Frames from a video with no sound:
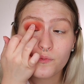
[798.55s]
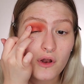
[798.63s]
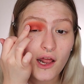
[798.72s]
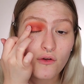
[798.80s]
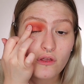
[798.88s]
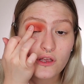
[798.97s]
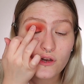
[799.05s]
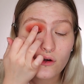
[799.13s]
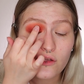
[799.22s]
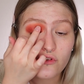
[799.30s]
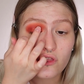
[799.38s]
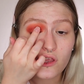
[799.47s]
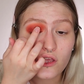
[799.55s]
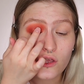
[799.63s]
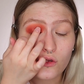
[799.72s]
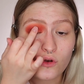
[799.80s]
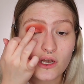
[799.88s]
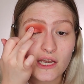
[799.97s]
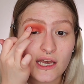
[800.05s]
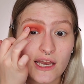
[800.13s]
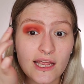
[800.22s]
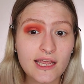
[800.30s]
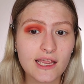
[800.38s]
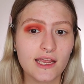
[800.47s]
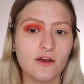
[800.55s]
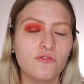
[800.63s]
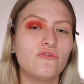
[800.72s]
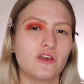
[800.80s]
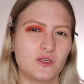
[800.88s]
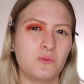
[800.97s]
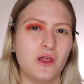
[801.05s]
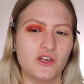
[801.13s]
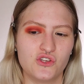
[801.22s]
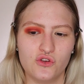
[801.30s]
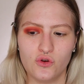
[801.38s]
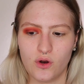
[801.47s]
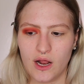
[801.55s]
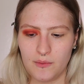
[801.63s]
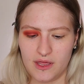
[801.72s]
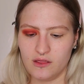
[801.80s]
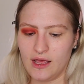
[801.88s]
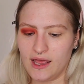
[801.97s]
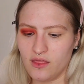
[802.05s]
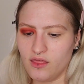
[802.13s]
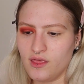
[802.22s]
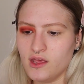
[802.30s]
but I really don't even think you need Fix Plus, you know what I mean? Like